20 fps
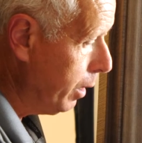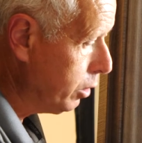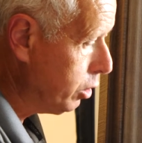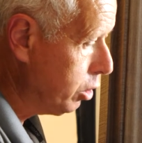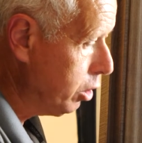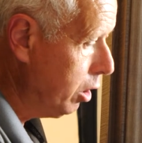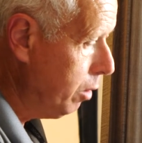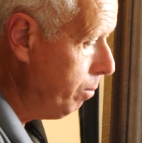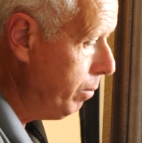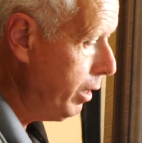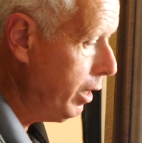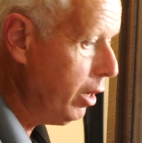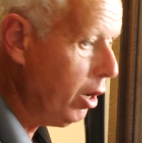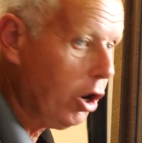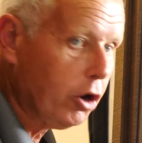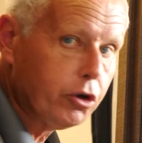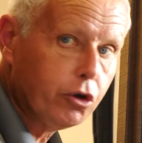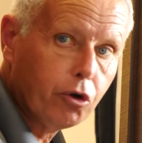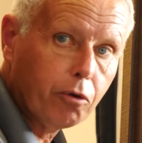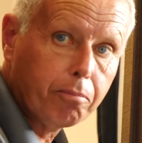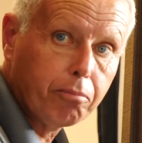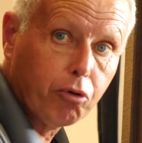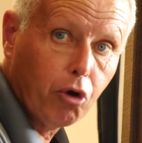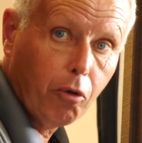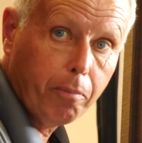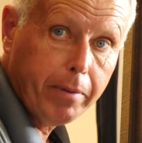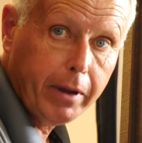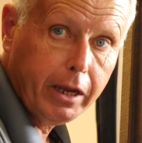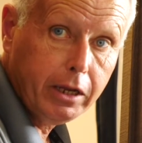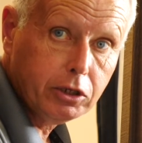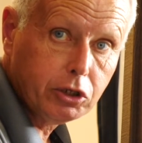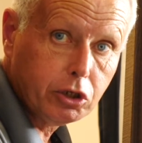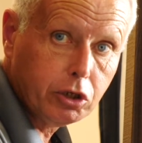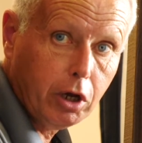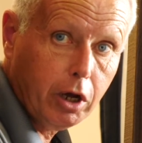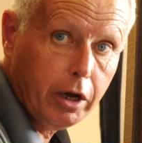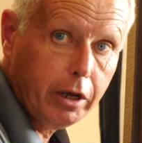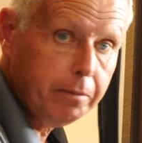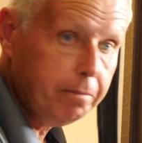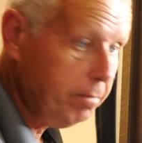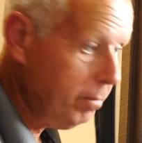this is going to be on your propane side.